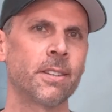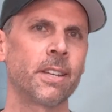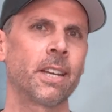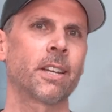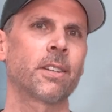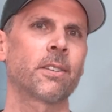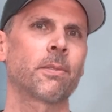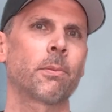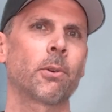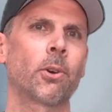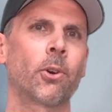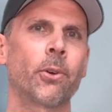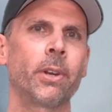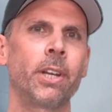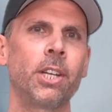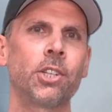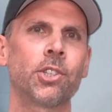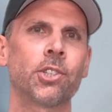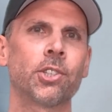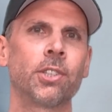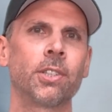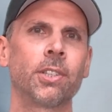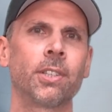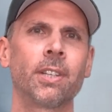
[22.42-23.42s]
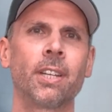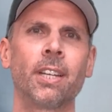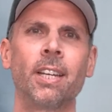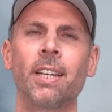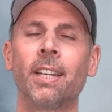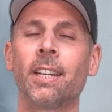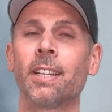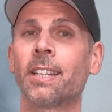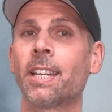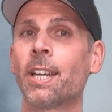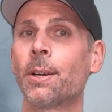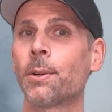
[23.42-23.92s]
exploration,
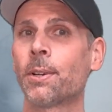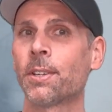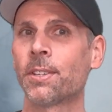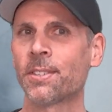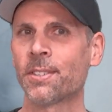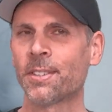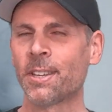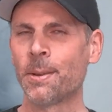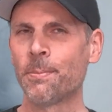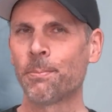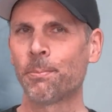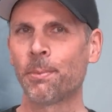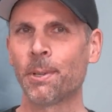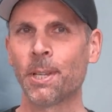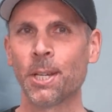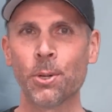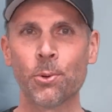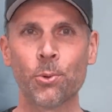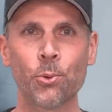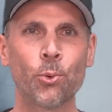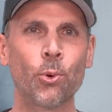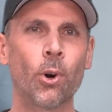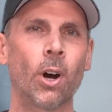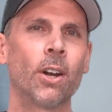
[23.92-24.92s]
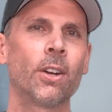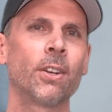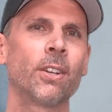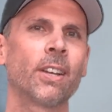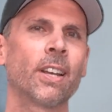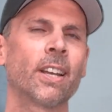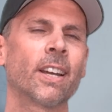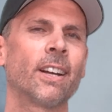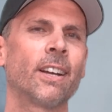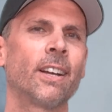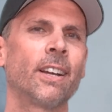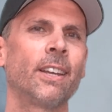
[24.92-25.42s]
there is simply one
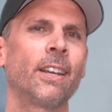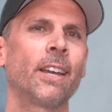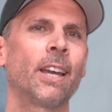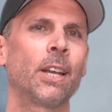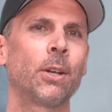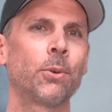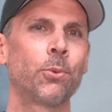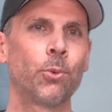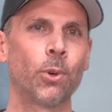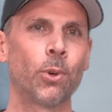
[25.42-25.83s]
guy and